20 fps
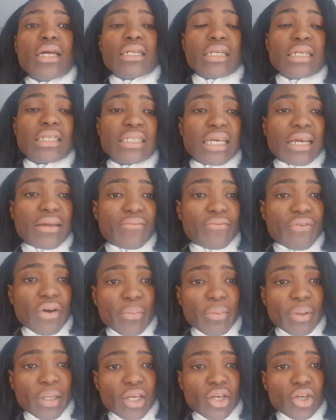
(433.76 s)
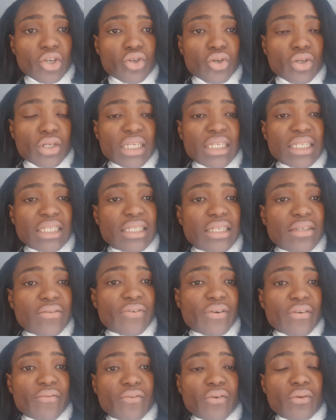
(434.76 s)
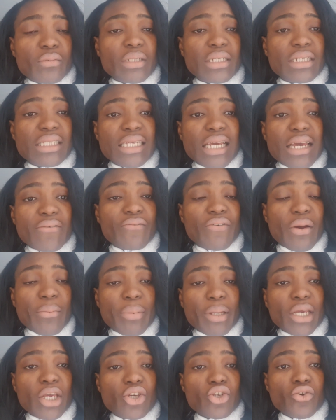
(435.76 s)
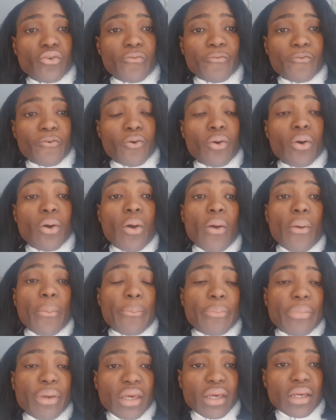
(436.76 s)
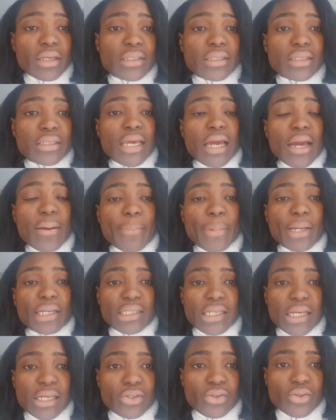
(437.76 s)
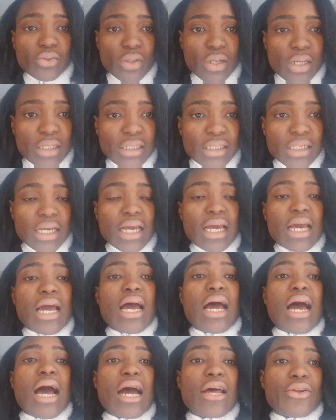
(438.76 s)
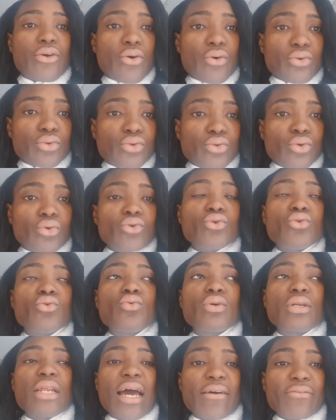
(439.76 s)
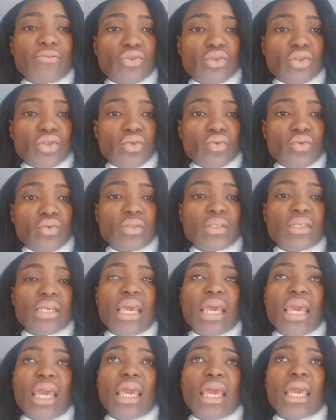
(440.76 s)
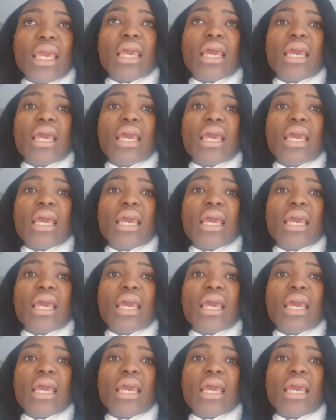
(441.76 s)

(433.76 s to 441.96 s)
time for application is different from the time for application for BSc and master students. And also you would have to choose a